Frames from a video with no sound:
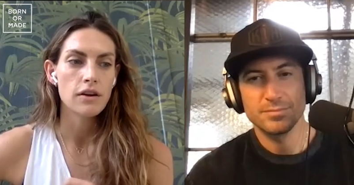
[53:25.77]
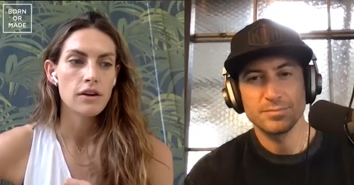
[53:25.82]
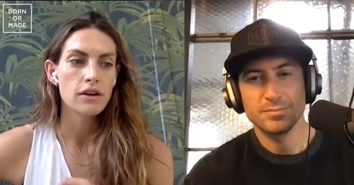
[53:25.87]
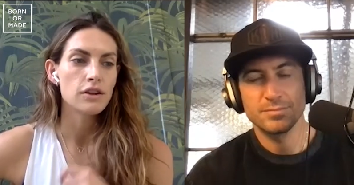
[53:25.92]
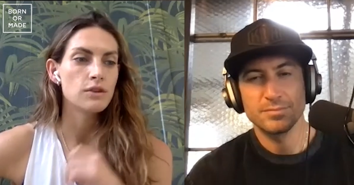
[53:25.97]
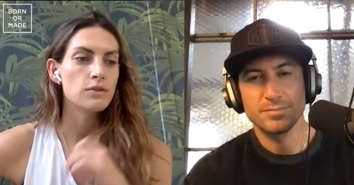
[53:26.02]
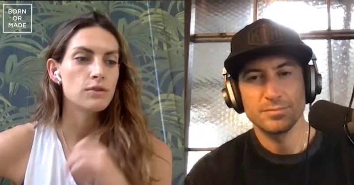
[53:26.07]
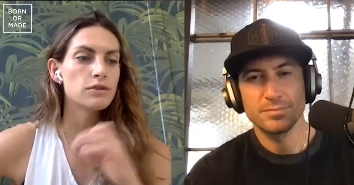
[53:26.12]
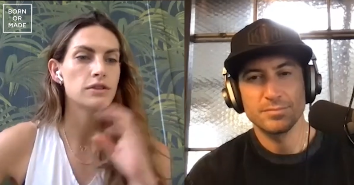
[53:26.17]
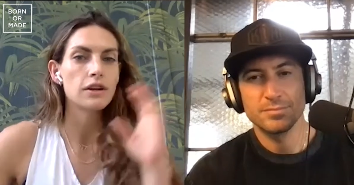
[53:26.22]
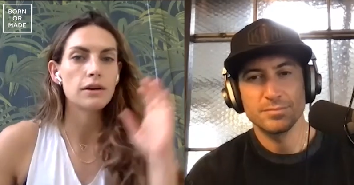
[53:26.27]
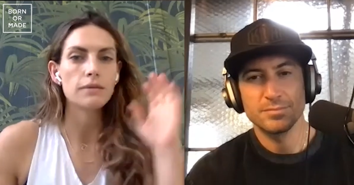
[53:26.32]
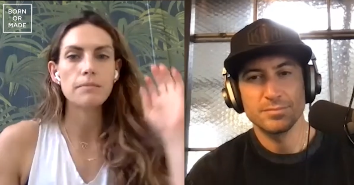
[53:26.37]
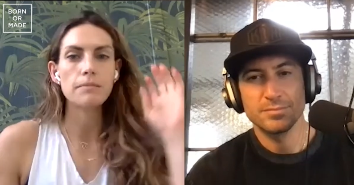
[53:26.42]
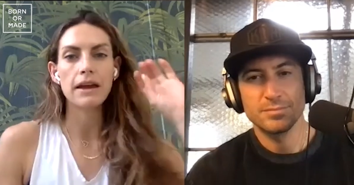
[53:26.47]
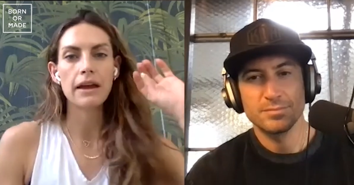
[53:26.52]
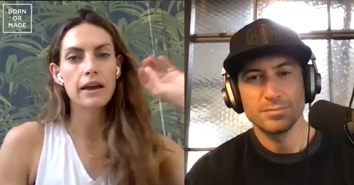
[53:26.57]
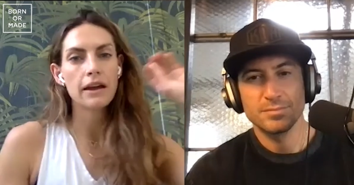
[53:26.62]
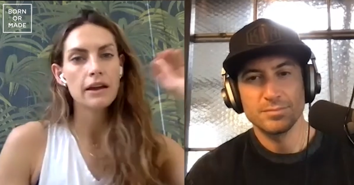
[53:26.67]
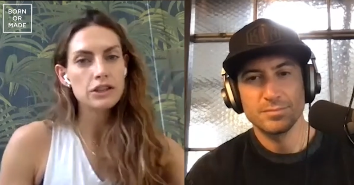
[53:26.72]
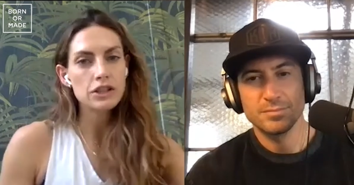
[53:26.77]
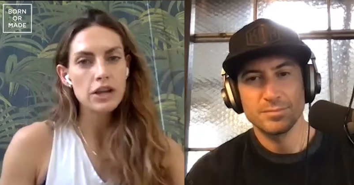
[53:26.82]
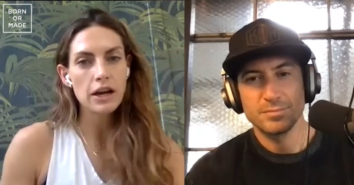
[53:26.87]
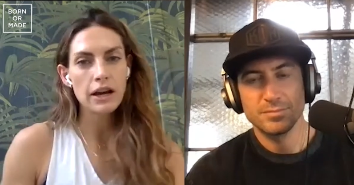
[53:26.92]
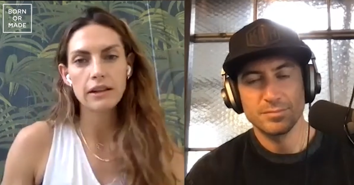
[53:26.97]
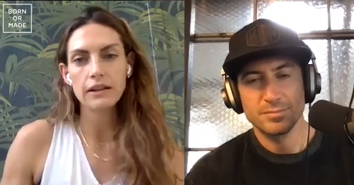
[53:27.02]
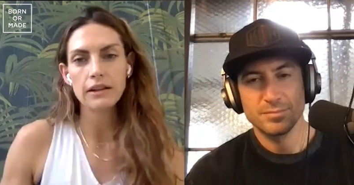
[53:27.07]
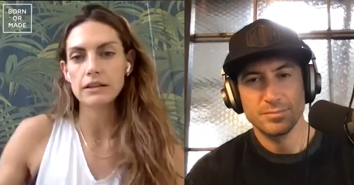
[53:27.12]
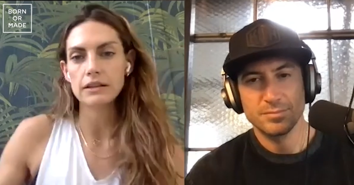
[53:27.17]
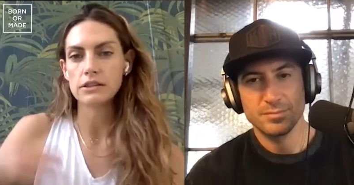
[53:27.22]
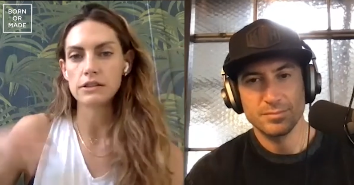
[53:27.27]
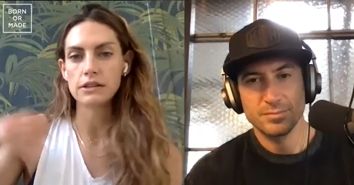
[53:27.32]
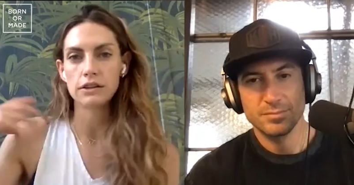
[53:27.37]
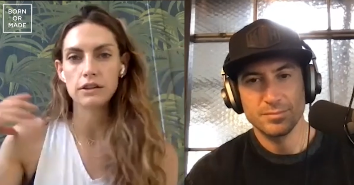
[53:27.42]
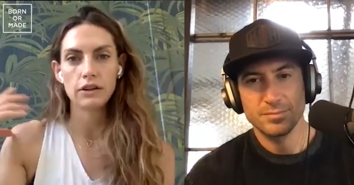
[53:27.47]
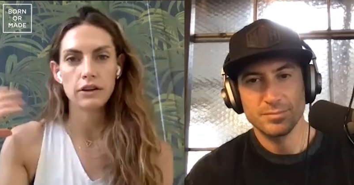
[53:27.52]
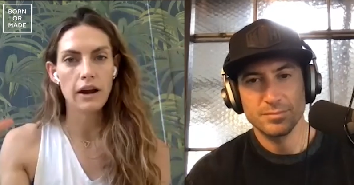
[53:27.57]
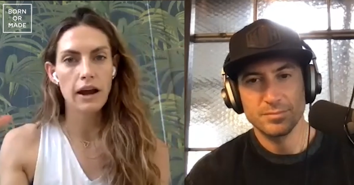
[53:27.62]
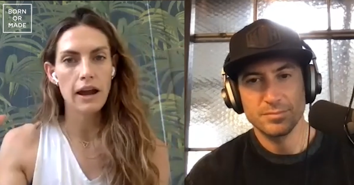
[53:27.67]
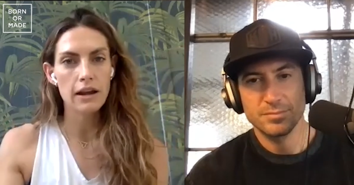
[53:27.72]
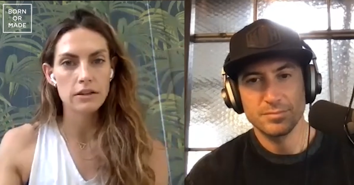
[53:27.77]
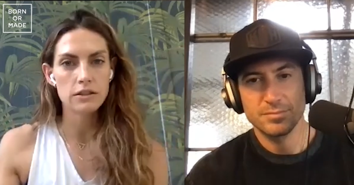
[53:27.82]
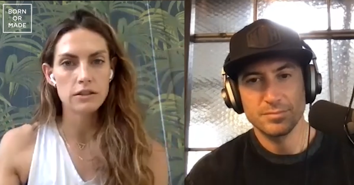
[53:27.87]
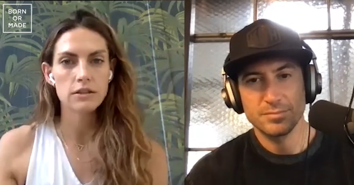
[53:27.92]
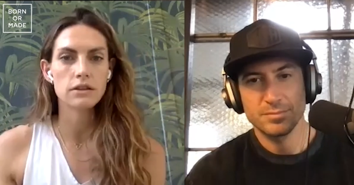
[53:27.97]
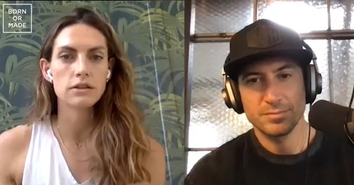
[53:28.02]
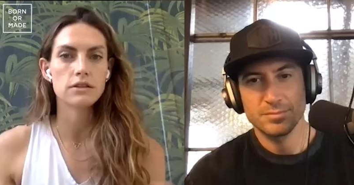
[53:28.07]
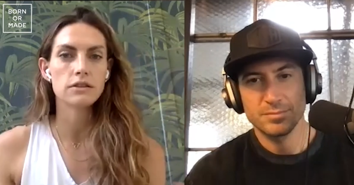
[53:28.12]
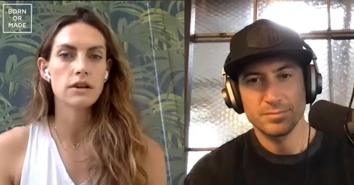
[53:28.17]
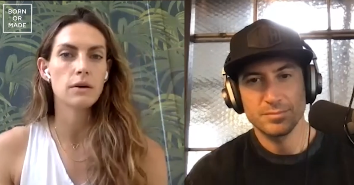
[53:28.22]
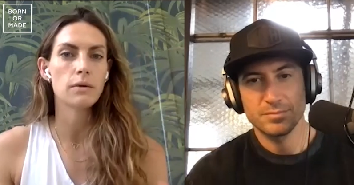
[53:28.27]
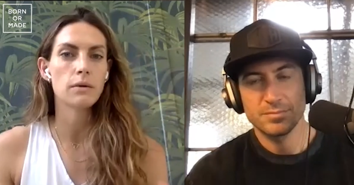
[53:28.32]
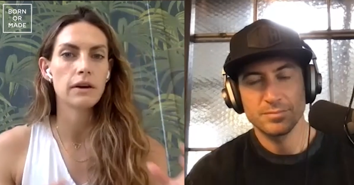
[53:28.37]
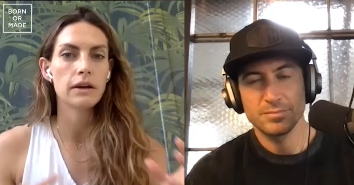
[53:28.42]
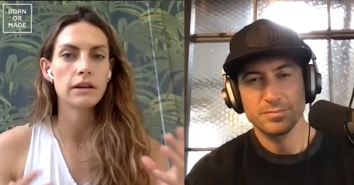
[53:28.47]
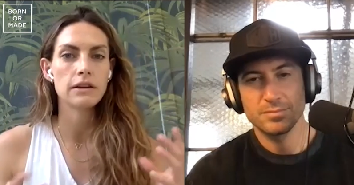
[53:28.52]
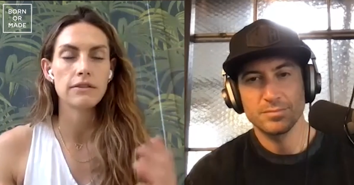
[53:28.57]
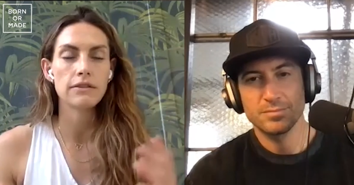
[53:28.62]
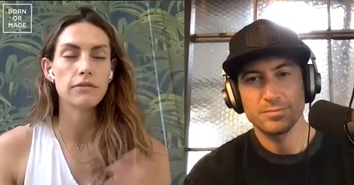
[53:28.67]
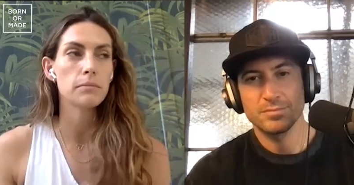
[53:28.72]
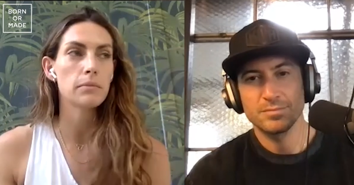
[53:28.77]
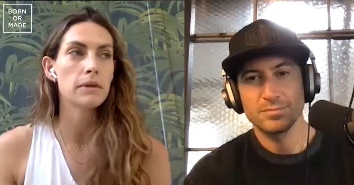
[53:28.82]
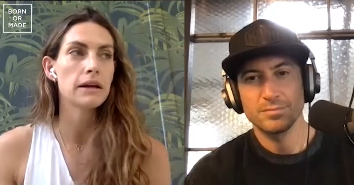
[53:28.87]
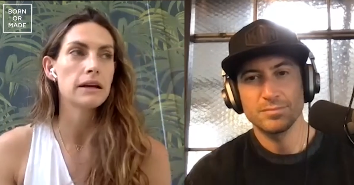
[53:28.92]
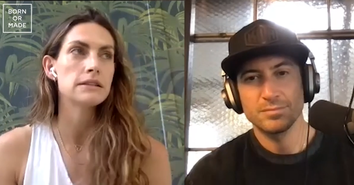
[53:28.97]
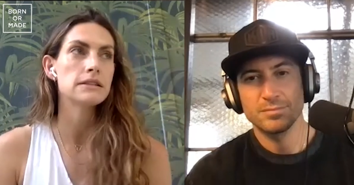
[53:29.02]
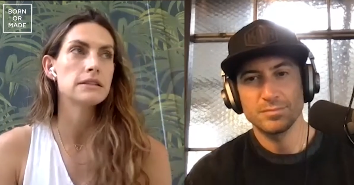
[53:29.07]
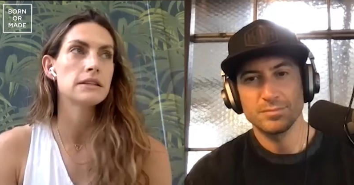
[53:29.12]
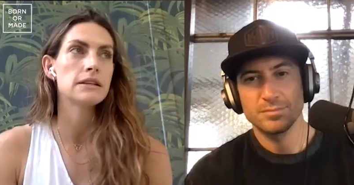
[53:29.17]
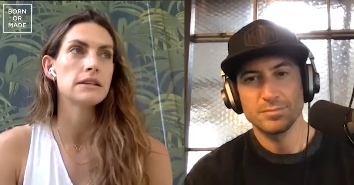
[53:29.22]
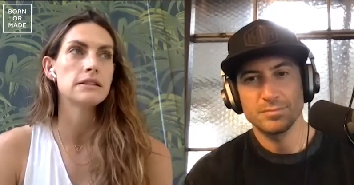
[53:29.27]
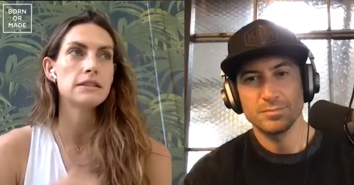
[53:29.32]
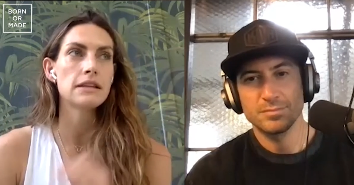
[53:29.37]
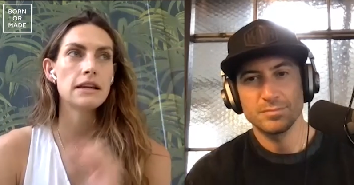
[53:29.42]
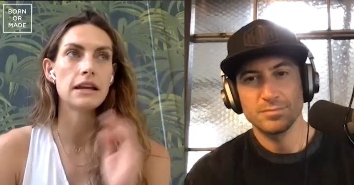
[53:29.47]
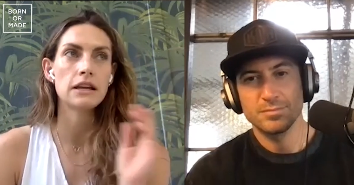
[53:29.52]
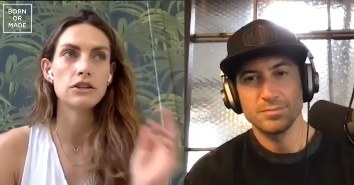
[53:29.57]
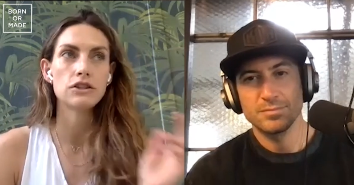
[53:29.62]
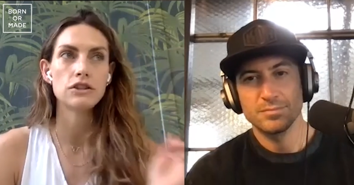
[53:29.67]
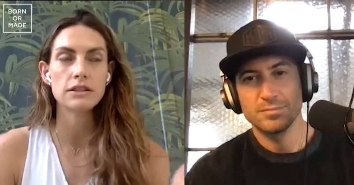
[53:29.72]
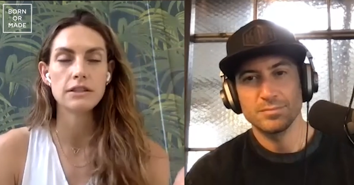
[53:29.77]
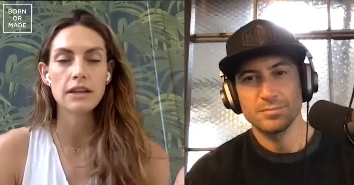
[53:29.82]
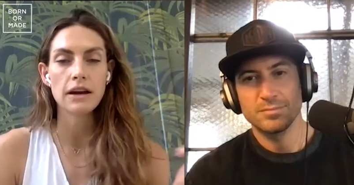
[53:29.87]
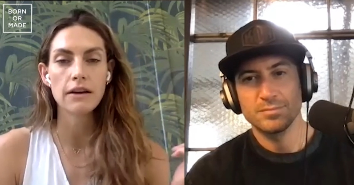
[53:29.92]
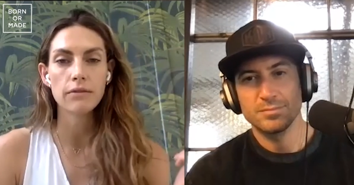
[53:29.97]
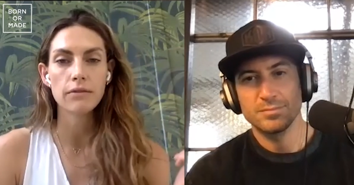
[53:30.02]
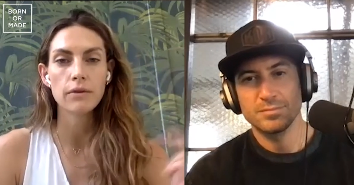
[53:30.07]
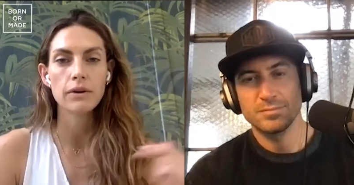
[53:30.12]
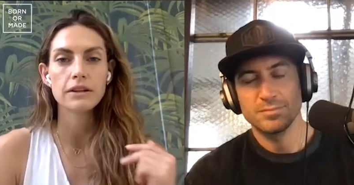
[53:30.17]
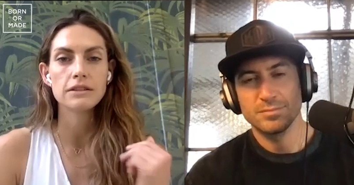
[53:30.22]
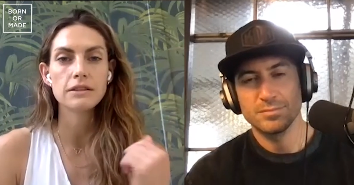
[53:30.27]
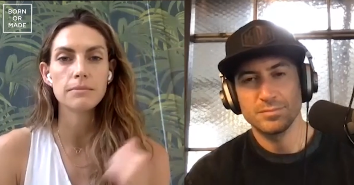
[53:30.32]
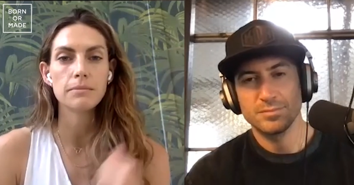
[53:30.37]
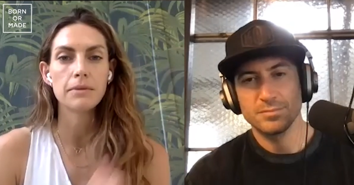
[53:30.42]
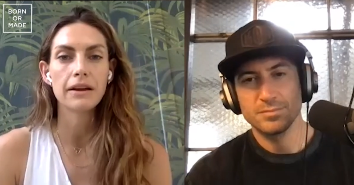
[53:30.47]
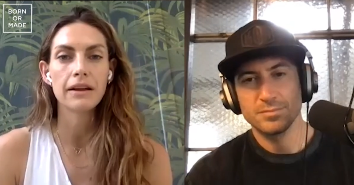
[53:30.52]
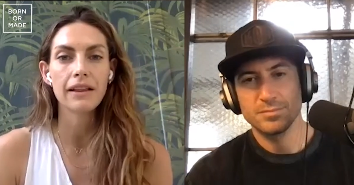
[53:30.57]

Speaker 1: you start making a checklist and your head starts going in different places and just that voice of